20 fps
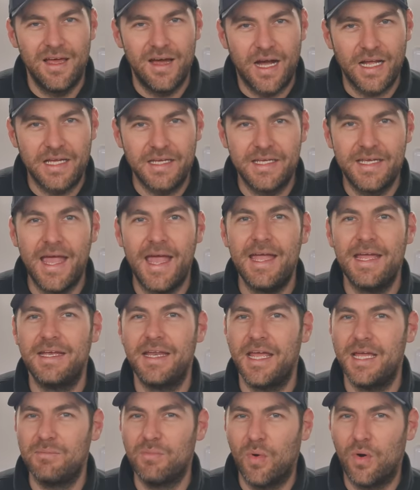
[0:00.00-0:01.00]
I can get in
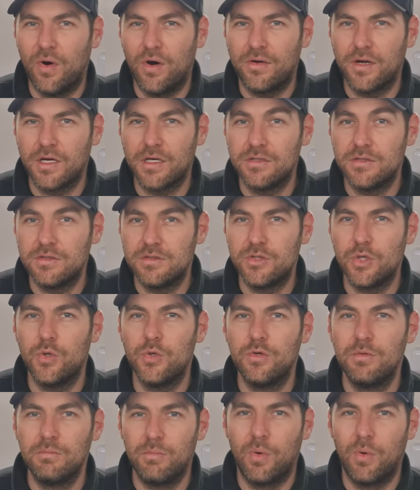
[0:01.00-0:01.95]
here more and I can do